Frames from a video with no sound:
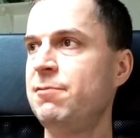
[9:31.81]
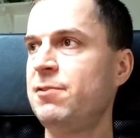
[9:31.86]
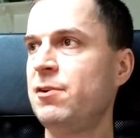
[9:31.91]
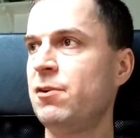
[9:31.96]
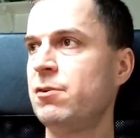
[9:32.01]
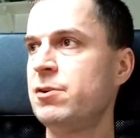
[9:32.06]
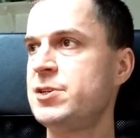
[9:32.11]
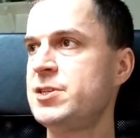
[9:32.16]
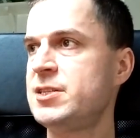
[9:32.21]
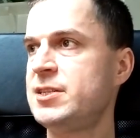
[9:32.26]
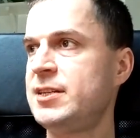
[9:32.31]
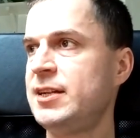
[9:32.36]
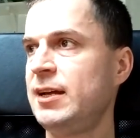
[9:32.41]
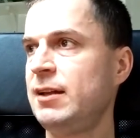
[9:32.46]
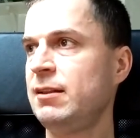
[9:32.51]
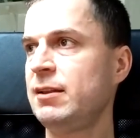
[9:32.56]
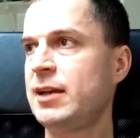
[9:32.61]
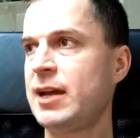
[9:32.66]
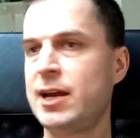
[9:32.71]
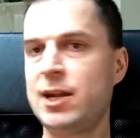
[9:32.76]
If you're
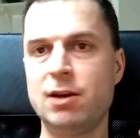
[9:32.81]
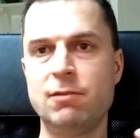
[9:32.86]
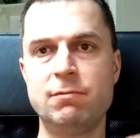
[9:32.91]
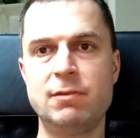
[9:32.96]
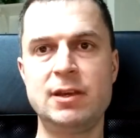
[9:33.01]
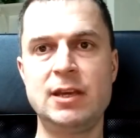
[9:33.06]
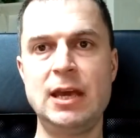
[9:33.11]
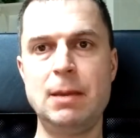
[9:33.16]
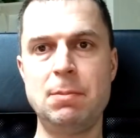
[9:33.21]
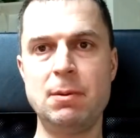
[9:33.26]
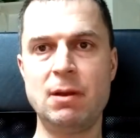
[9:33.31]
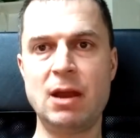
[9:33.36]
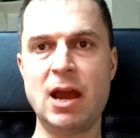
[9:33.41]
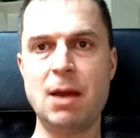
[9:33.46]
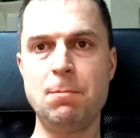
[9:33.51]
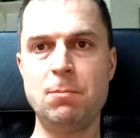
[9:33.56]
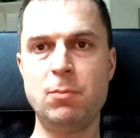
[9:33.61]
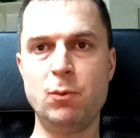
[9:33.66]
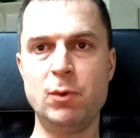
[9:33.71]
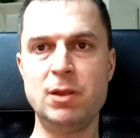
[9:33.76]
still kind of
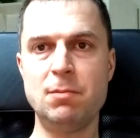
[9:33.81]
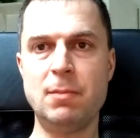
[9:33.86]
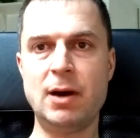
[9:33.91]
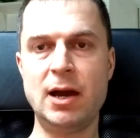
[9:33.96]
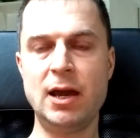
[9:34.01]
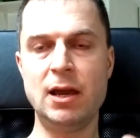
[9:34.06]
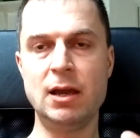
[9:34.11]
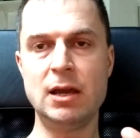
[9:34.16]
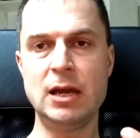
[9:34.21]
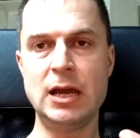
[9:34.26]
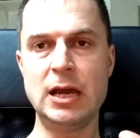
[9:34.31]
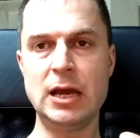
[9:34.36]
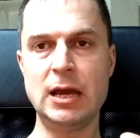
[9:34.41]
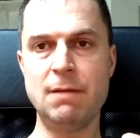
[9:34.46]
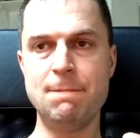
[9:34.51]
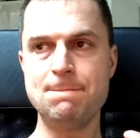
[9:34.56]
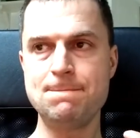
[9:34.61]
keeping up with my